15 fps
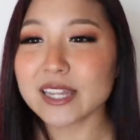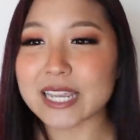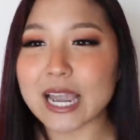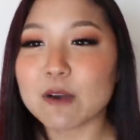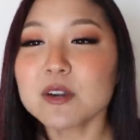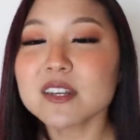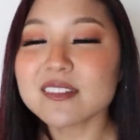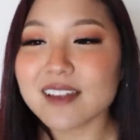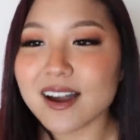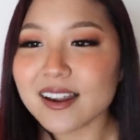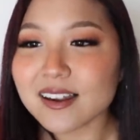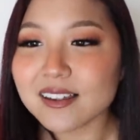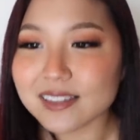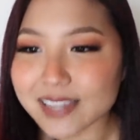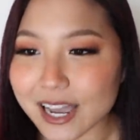like I would
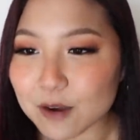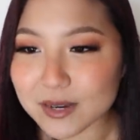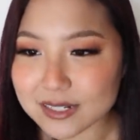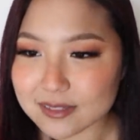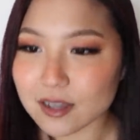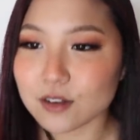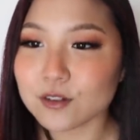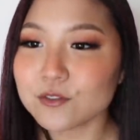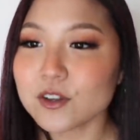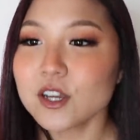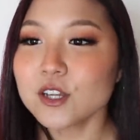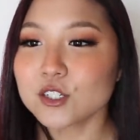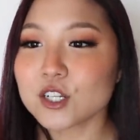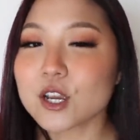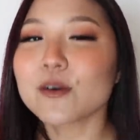not allow myself
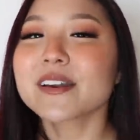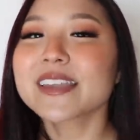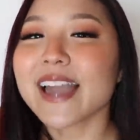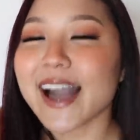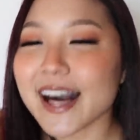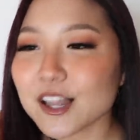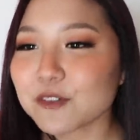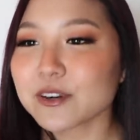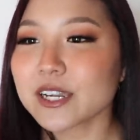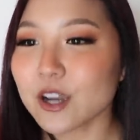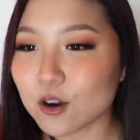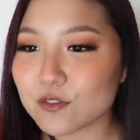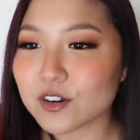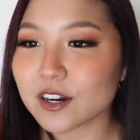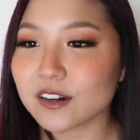to go a calorie
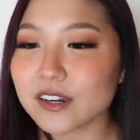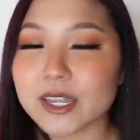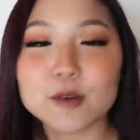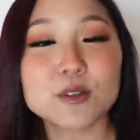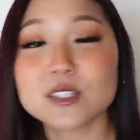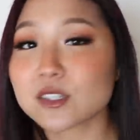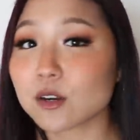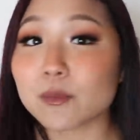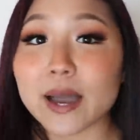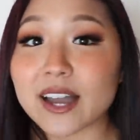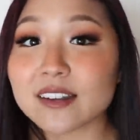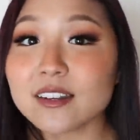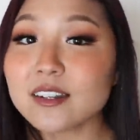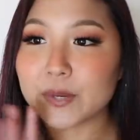over. It was so bad.